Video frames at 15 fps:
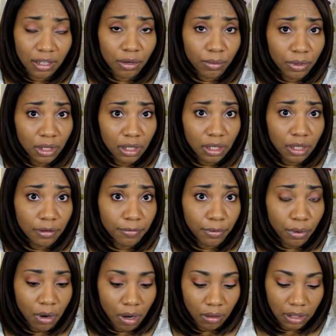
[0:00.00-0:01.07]
They're really good
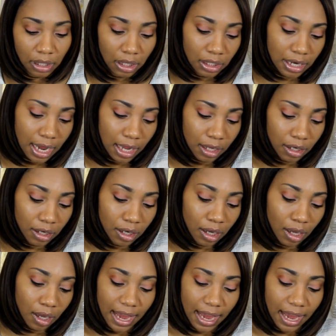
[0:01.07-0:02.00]
for only $1.